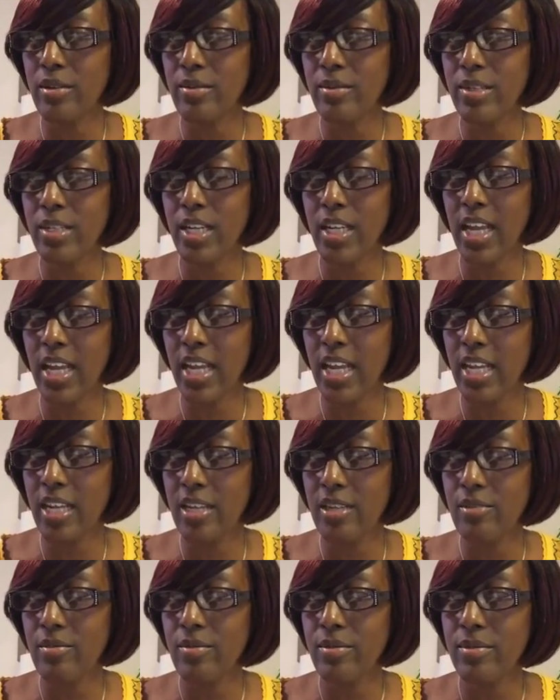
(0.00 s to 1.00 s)
Can I get
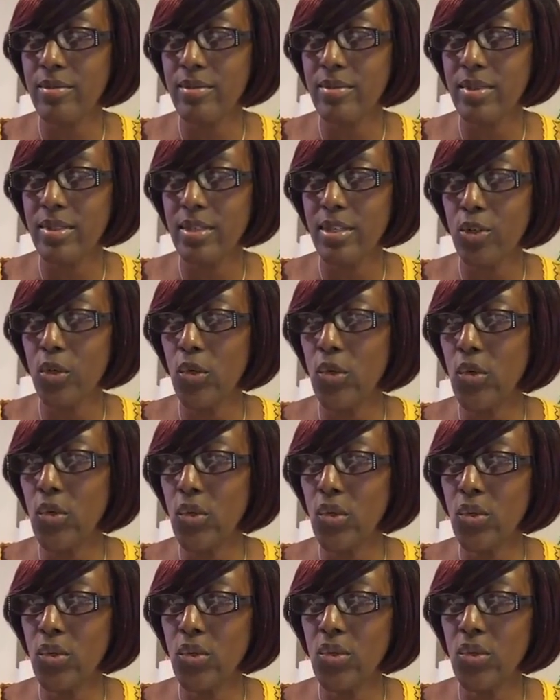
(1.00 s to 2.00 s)
a
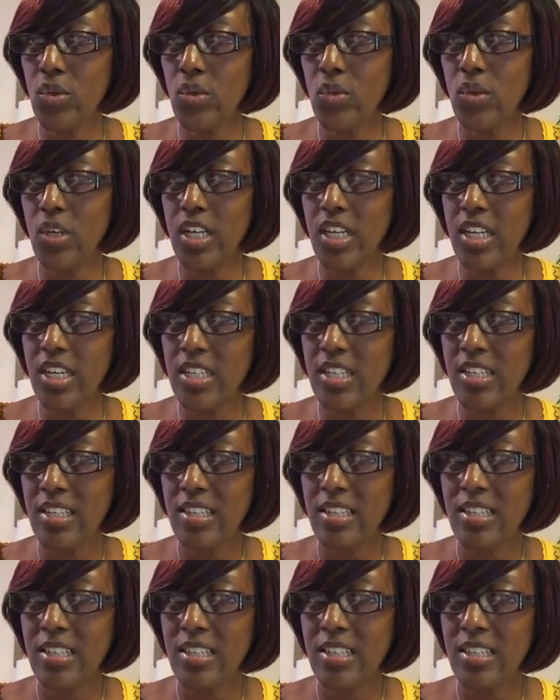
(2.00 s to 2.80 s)
who, what?